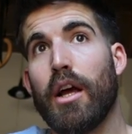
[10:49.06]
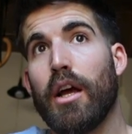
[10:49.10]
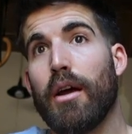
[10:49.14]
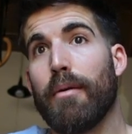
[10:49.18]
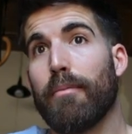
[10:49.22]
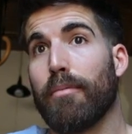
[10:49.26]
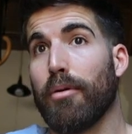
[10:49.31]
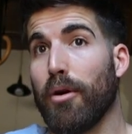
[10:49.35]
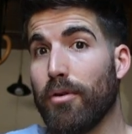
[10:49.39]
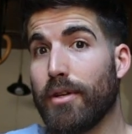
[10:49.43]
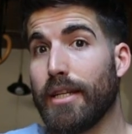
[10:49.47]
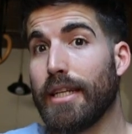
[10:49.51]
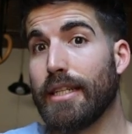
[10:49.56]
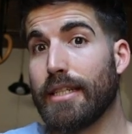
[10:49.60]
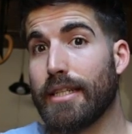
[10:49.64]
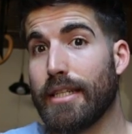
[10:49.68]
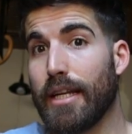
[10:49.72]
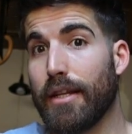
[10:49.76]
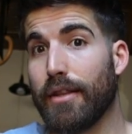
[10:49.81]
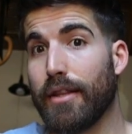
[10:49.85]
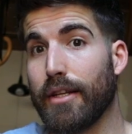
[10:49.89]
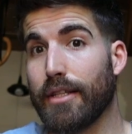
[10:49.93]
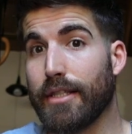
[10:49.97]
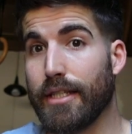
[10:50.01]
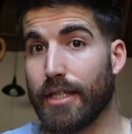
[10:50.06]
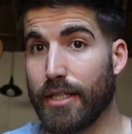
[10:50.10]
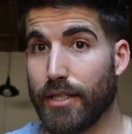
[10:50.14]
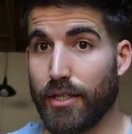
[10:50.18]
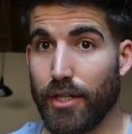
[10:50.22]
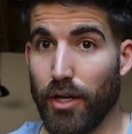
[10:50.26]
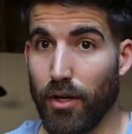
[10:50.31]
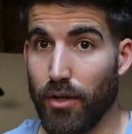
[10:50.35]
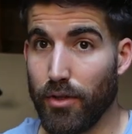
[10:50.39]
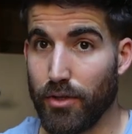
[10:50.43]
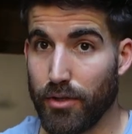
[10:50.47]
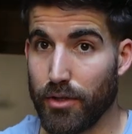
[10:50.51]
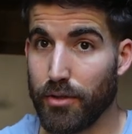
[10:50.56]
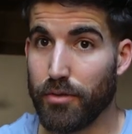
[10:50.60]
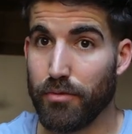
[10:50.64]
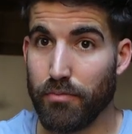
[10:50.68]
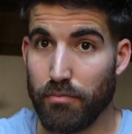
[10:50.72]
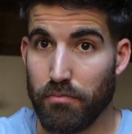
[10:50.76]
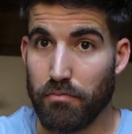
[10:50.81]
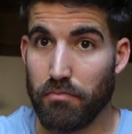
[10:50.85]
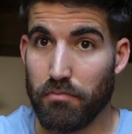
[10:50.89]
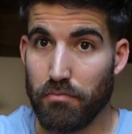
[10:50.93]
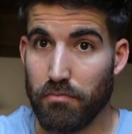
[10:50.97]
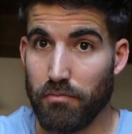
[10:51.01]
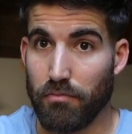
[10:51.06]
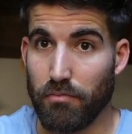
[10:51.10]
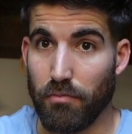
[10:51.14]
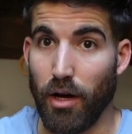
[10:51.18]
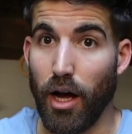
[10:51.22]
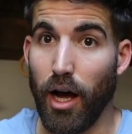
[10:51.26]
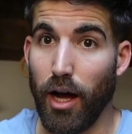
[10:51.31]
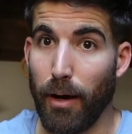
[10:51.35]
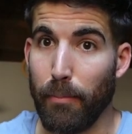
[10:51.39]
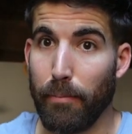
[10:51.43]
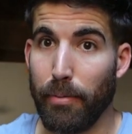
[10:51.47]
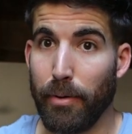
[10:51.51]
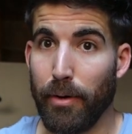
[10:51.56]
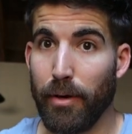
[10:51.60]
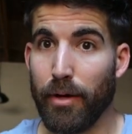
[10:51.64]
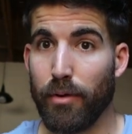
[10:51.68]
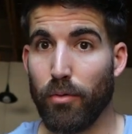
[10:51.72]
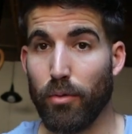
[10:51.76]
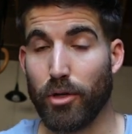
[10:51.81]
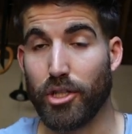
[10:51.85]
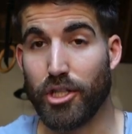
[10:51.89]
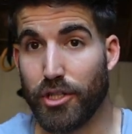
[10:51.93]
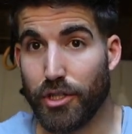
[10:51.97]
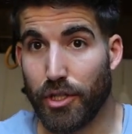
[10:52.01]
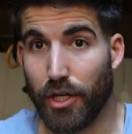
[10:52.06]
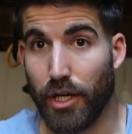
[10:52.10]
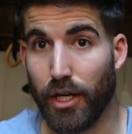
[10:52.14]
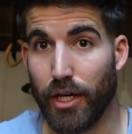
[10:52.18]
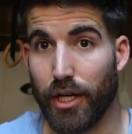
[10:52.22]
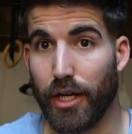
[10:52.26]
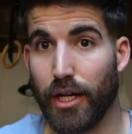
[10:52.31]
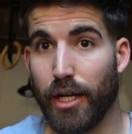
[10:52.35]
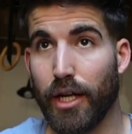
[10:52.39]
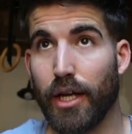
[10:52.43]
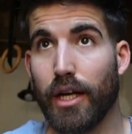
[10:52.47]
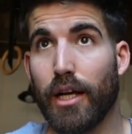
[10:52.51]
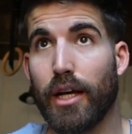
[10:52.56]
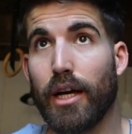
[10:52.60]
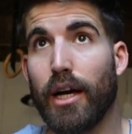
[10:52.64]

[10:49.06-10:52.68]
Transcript: protein synthesis goes up, which is good.